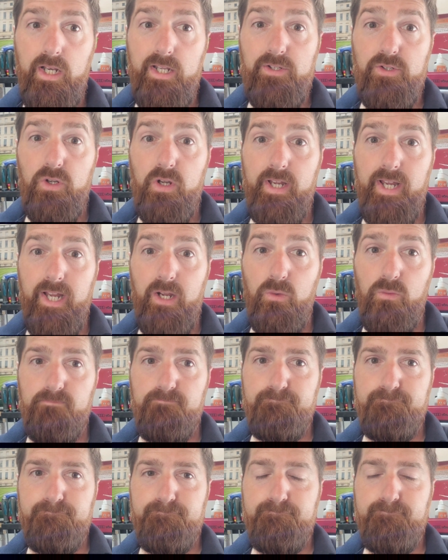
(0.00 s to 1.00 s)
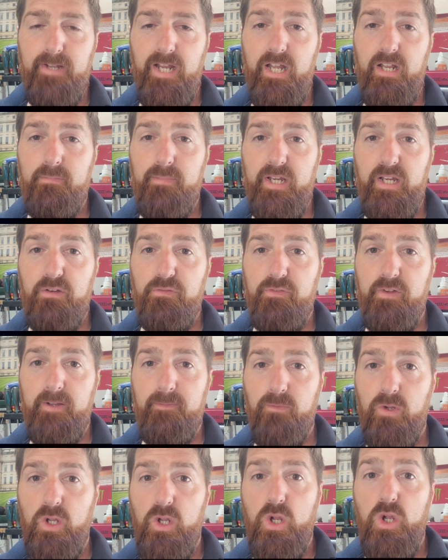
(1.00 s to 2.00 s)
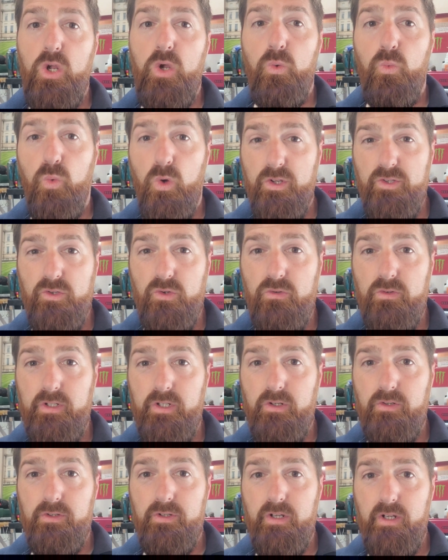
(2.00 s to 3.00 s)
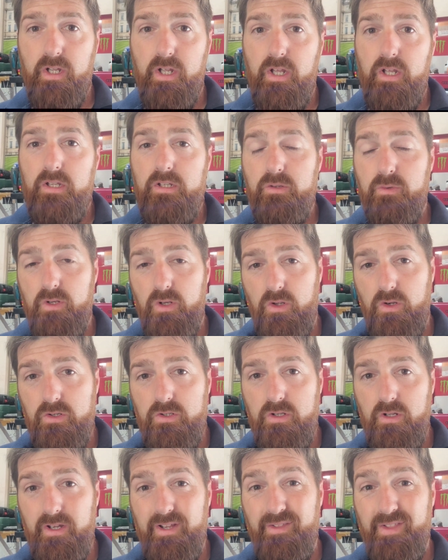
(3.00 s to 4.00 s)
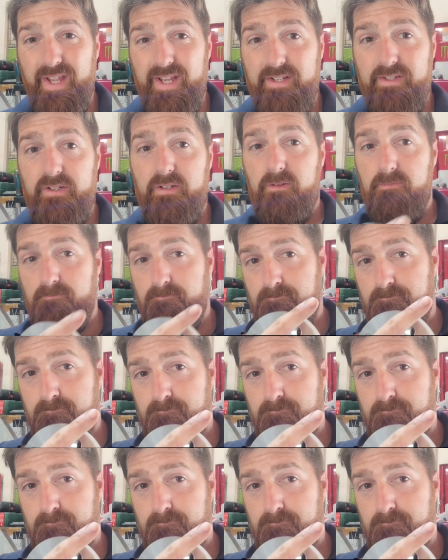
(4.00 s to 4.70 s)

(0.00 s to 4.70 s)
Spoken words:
let's die it out and make it fit. One's already on, so it looks like this.